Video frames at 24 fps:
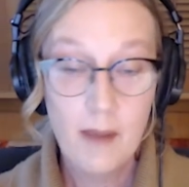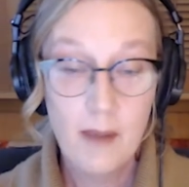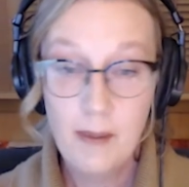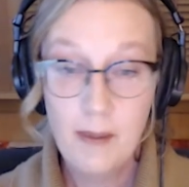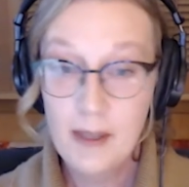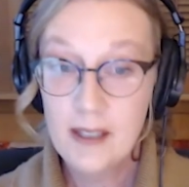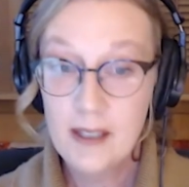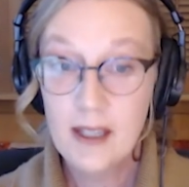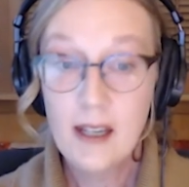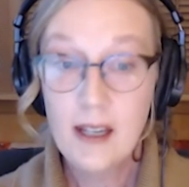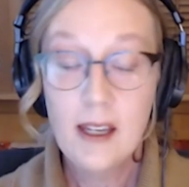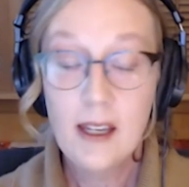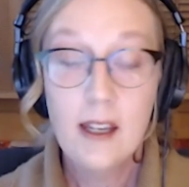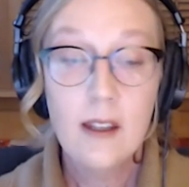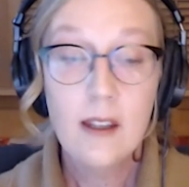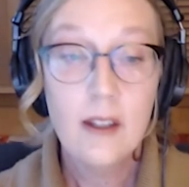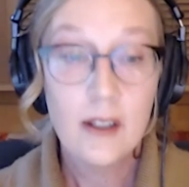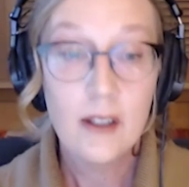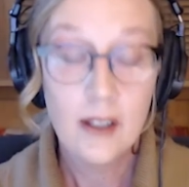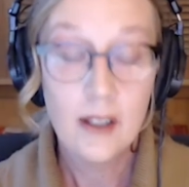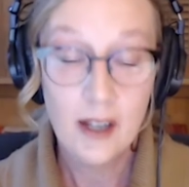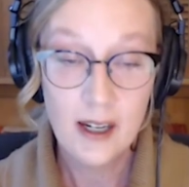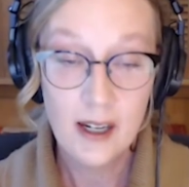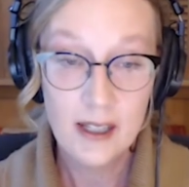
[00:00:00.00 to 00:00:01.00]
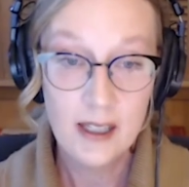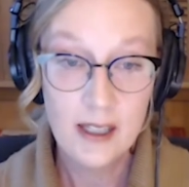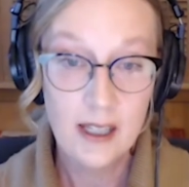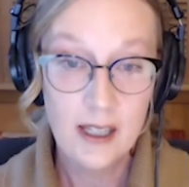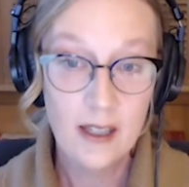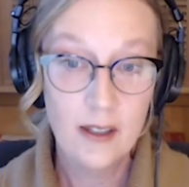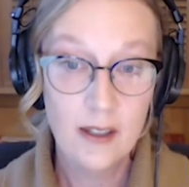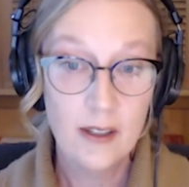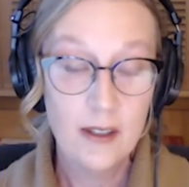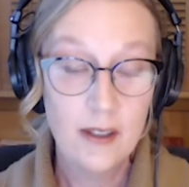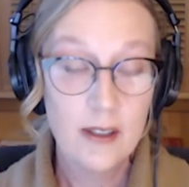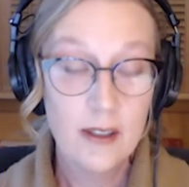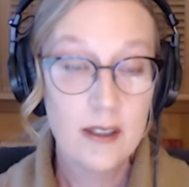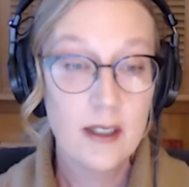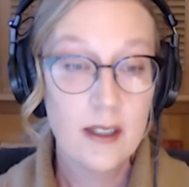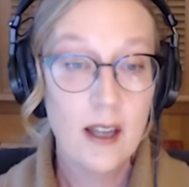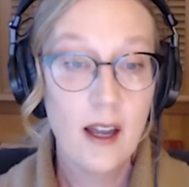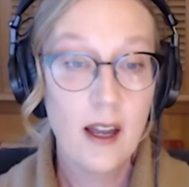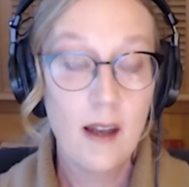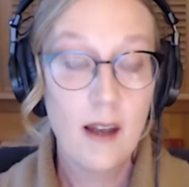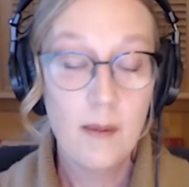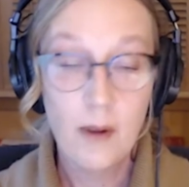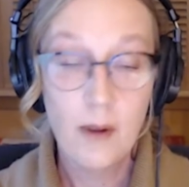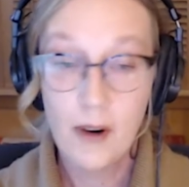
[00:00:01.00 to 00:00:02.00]
maybe secular ideals
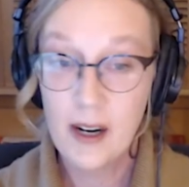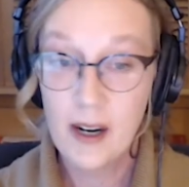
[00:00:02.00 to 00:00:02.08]
or